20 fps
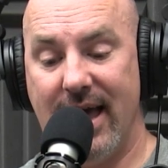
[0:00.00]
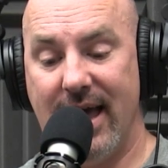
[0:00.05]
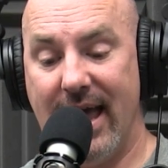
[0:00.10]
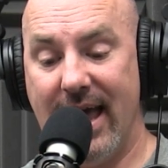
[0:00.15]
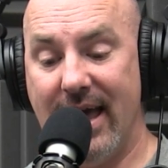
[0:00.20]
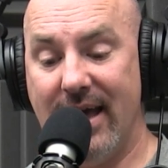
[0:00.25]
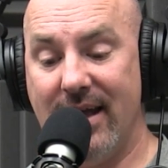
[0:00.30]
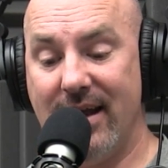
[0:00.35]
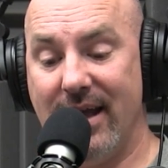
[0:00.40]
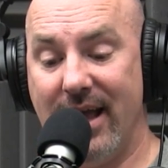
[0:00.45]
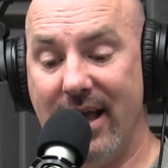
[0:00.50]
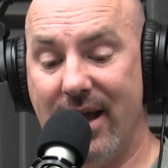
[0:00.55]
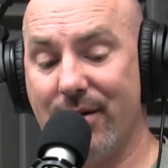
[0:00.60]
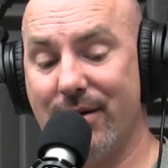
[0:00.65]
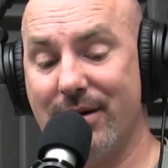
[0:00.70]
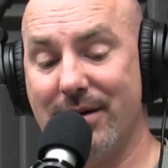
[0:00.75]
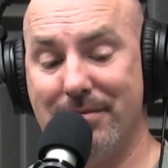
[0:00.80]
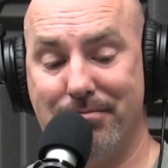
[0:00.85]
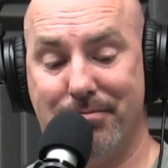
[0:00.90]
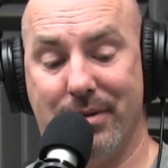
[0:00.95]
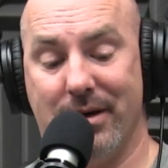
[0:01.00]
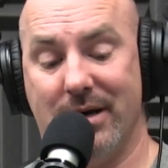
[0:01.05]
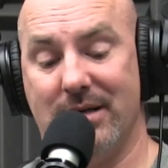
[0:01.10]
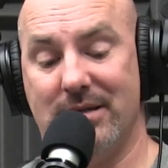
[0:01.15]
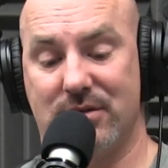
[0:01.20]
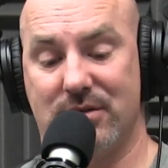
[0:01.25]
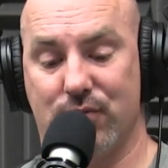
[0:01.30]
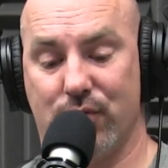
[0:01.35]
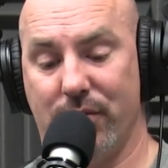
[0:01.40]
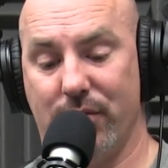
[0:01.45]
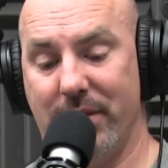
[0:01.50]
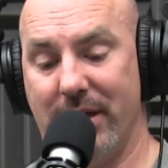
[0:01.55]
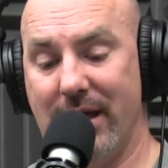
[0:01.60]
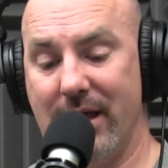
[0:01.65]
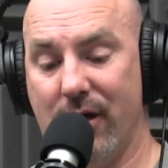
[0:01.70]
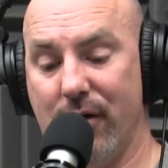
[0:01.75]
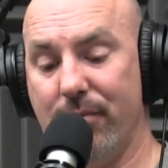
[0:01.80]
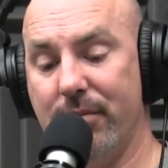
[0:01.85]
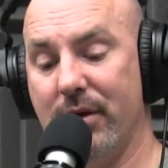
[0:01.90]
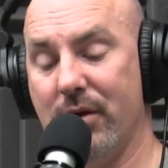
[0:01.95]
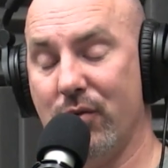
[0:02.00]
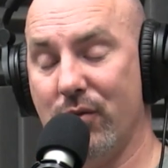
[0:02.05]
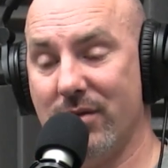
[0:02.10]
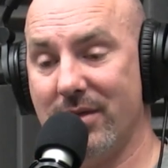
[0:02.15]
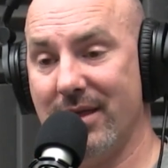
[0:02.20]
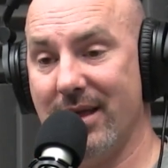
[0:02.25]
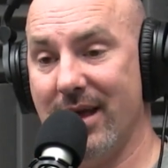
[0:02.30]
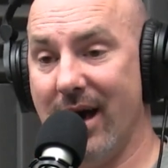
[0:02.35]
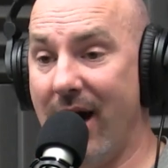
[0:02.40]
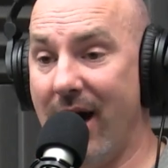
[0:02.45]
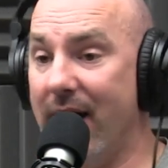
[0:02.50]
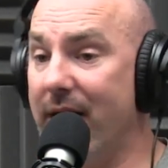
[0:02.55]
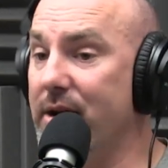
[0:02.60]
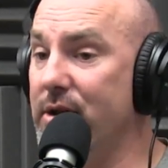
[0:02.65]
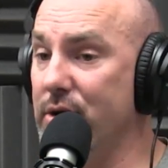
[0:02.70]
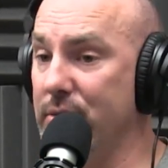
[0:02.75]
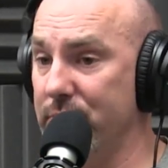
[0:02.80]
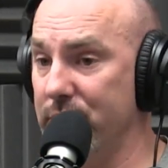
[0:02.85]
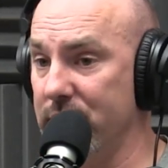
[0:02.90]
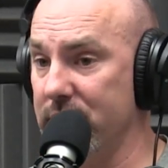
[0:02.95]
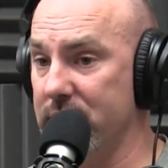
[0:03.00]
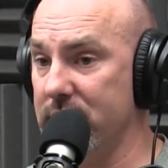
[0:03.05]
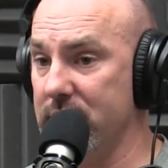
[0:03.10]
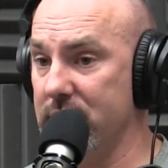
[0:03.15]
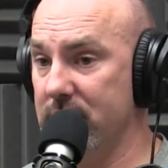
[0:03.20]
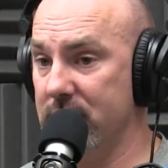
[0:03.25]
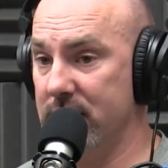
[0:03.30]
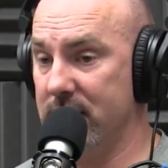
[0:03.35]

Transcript: And Aaron Bunce will be helping with the audiobook